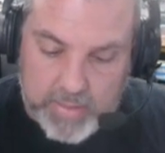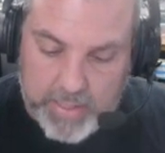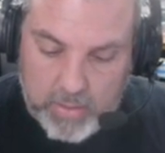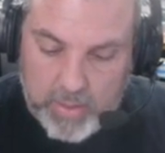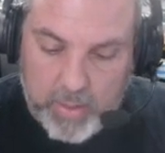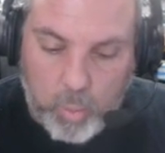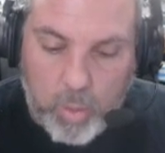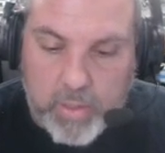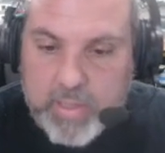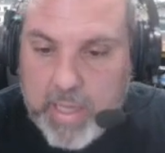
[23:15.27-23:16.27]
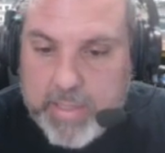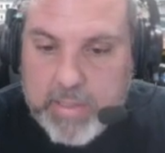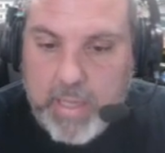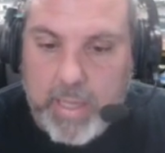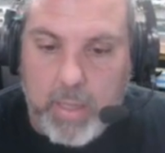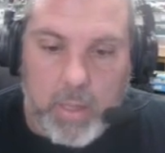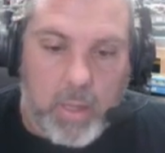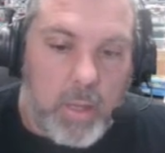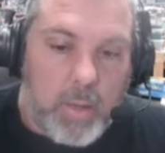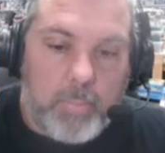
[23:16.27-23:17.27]
It works nicely,
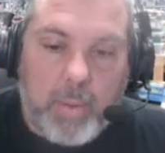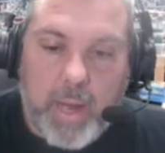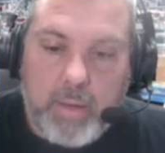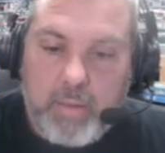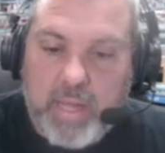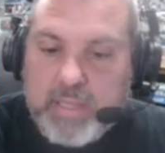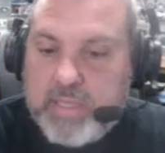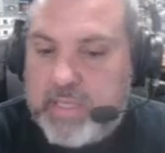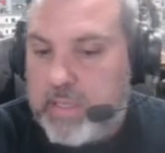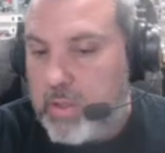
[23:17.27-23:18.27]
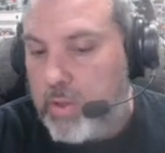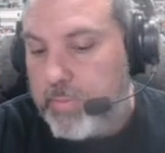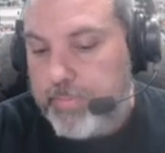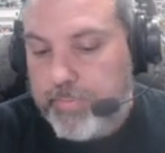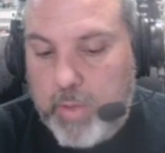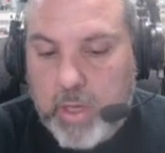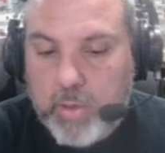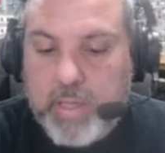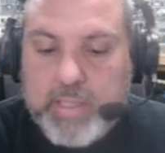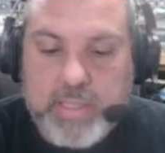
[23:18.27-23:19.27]
but that's still, you know,
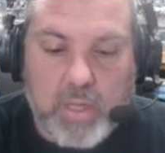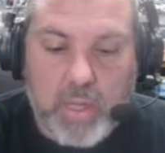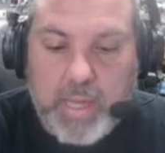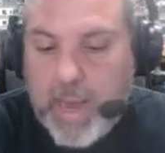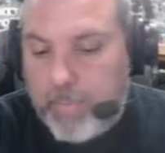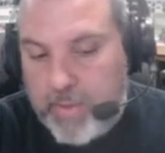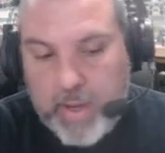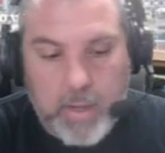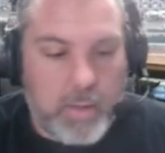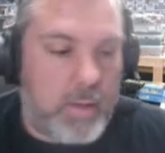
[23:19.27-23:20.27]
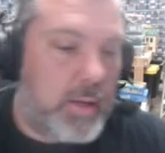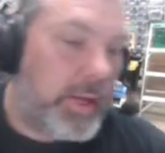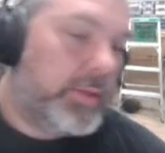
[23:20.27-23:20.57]
that's still a gap there, and